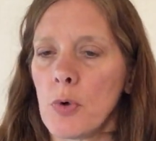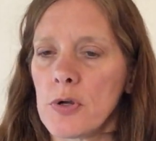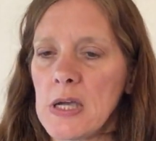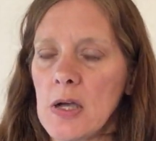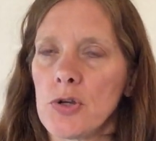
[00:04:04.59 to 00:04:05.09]

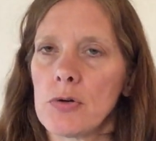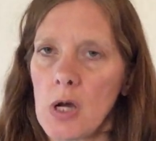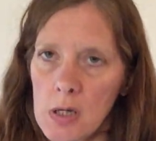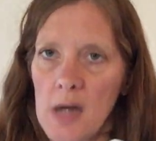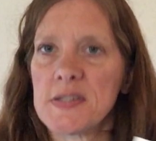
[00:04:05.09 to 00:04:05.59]
working and you're
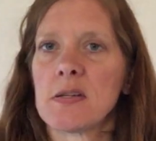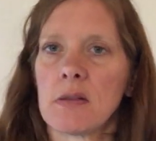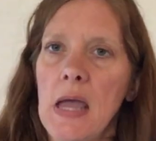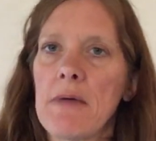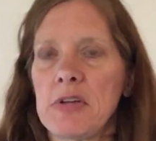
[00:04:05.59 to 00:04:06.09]
not
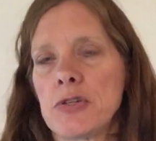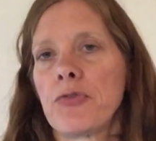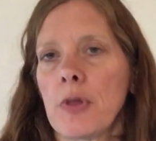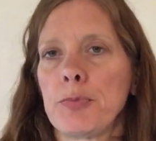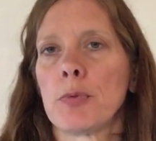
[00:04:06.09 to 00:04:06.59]
constantly having to
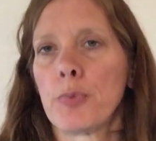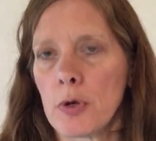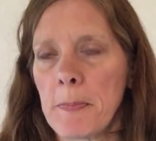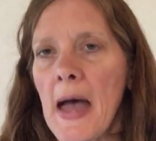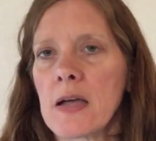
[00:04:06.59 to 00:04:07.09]
flip your
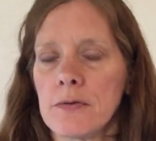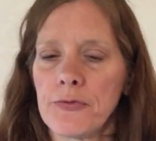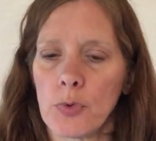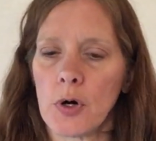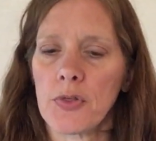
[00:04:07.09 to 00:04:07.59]
book back and
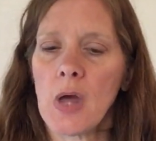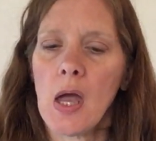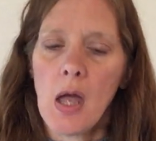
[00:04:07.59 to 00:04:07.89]
forth